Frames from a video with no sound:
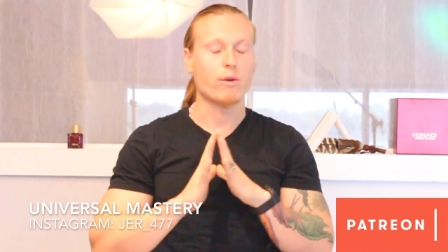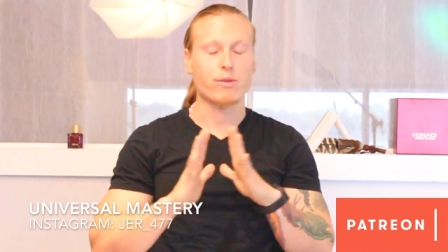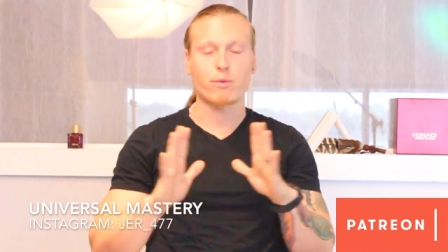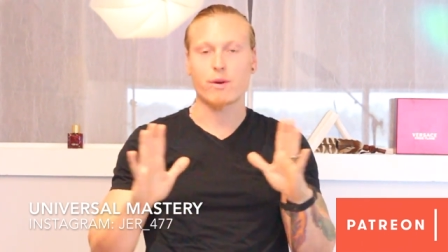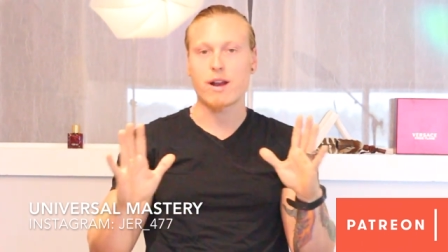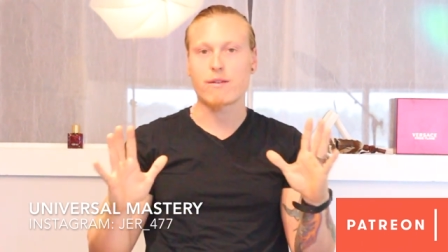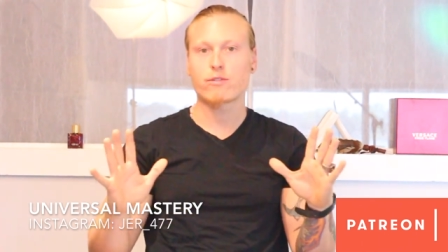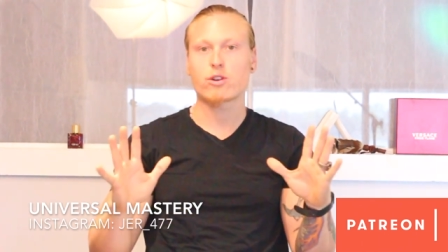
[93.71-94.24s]
with
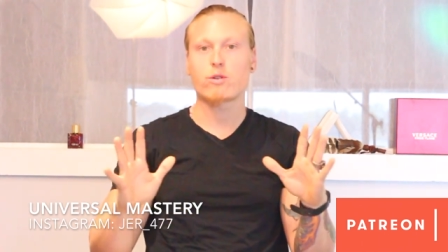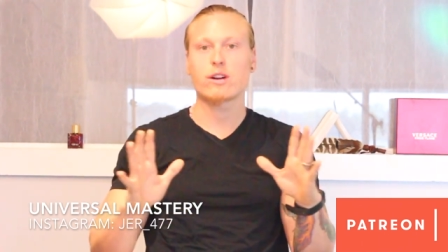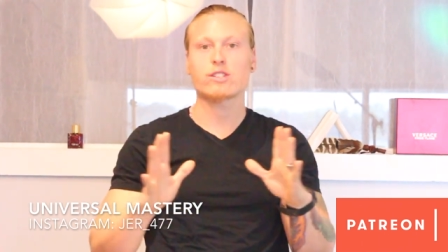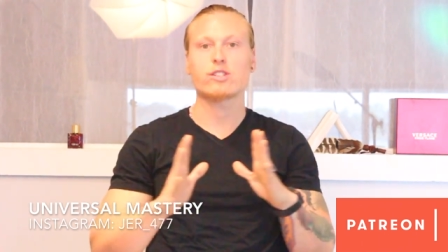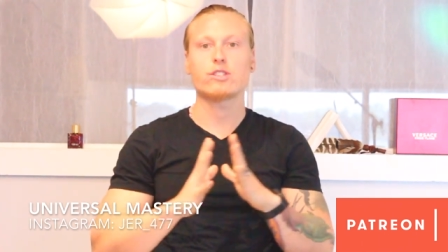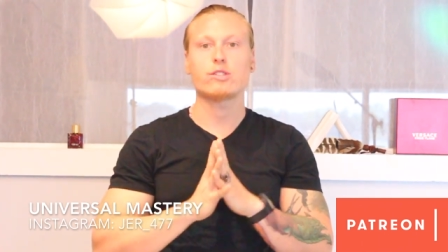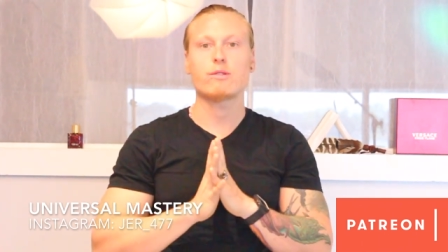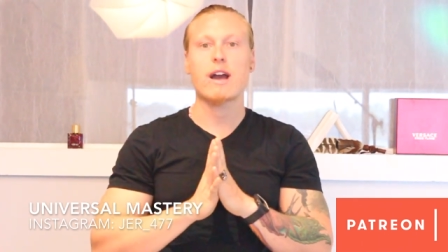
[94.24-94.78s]
whatever
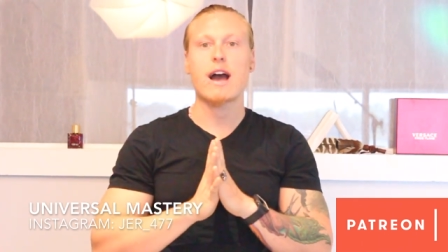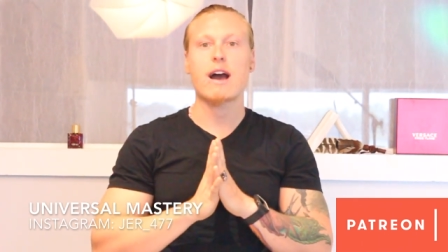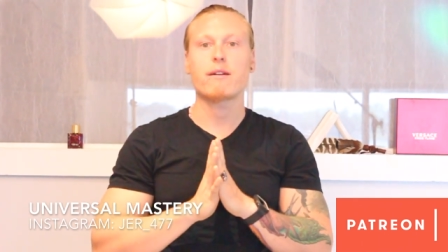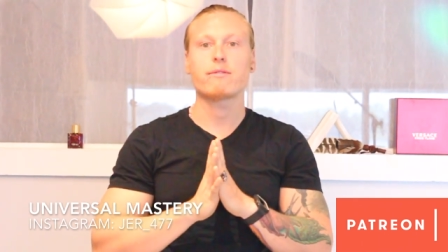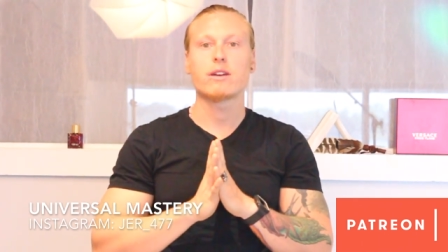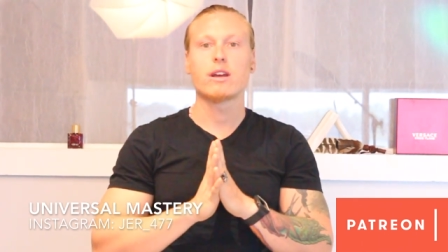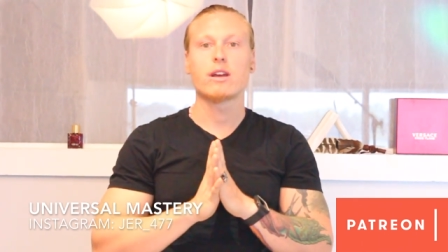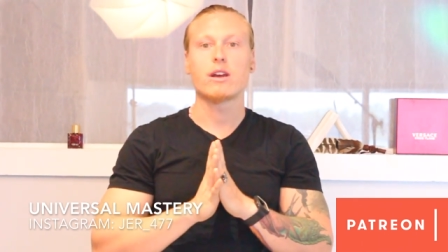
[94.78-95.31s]
questions you
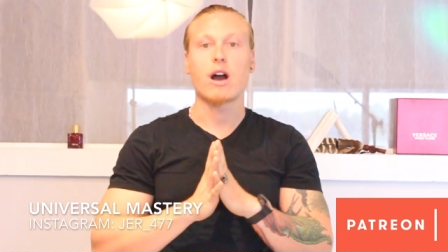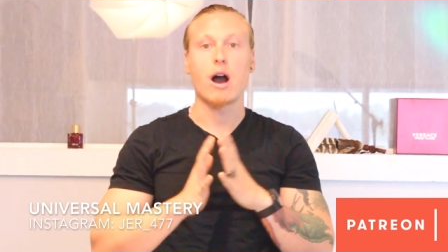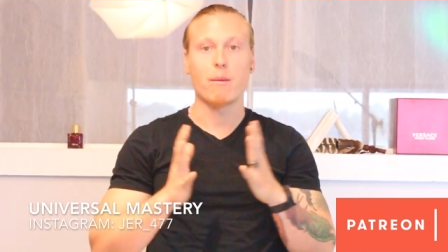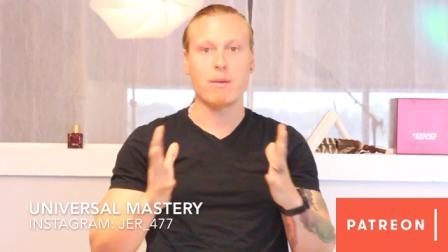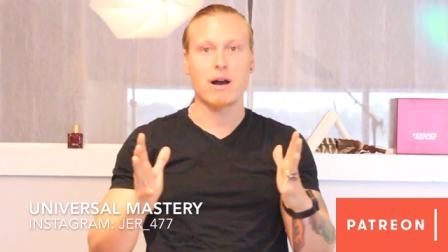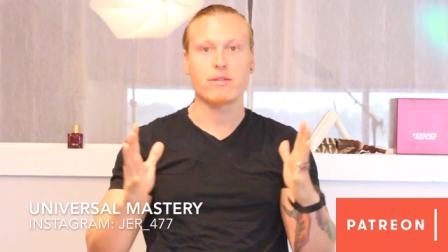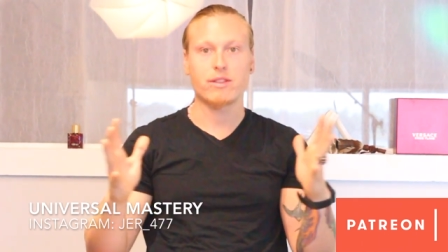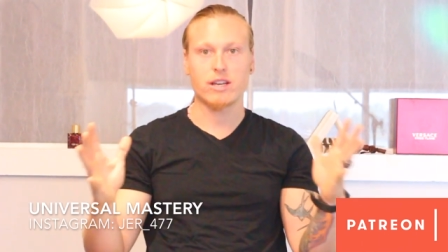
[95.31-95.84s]
have
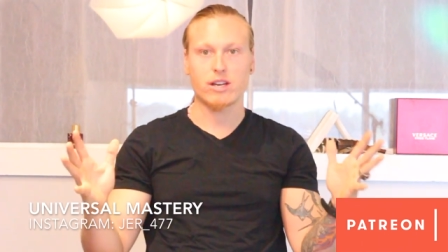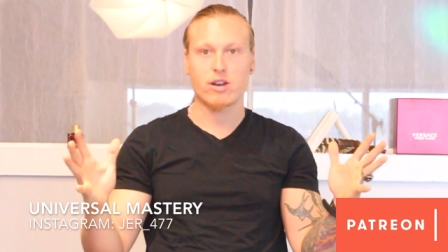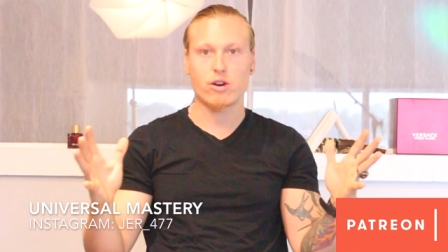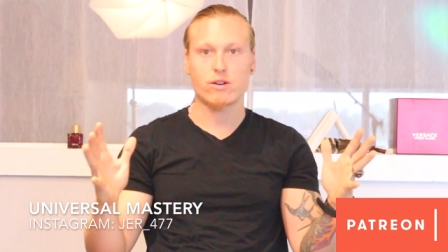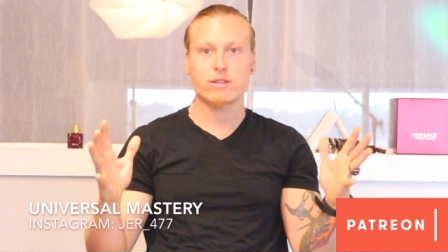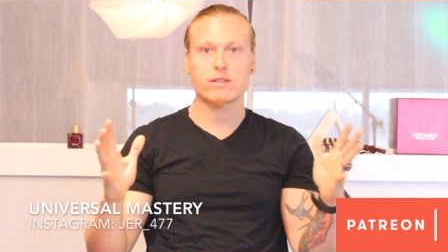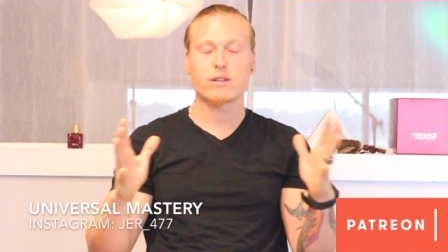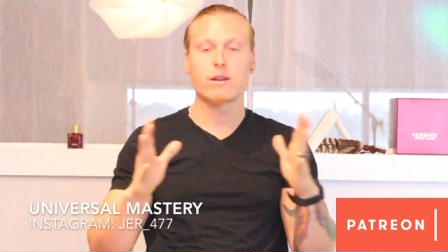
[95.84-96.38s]
about the
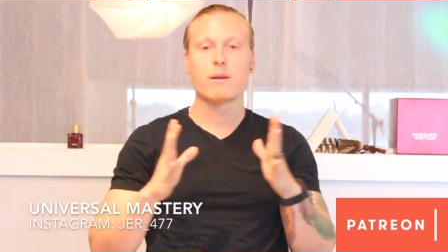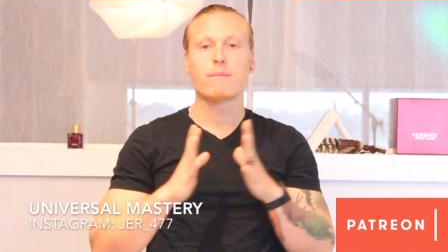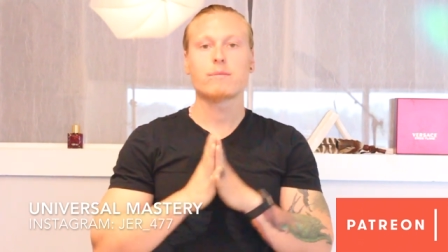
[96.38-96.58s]
occult.